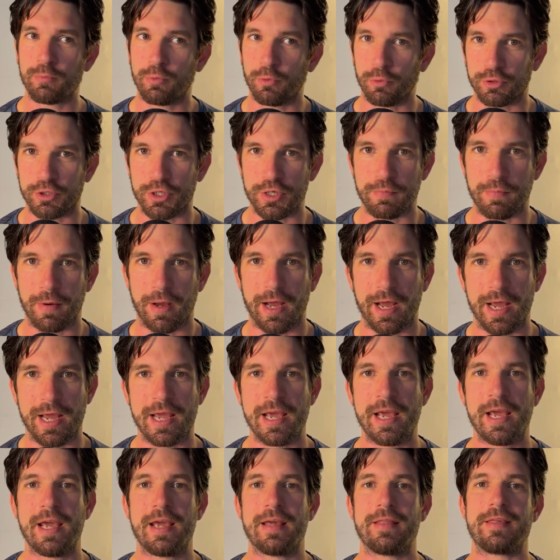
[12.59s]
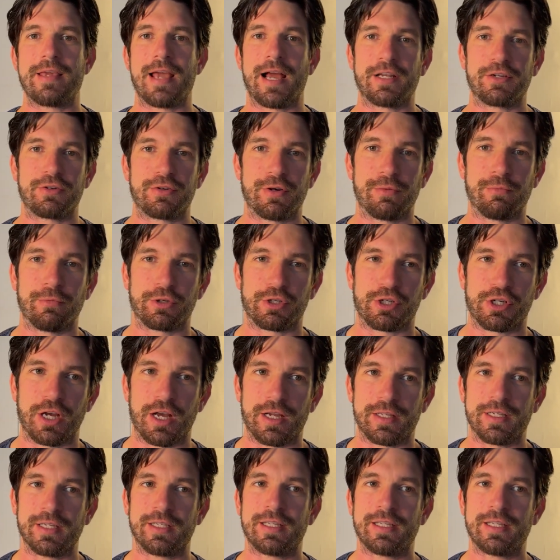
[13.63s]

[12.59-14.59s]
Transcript: brought to you by the Anti-Greenwash Charter.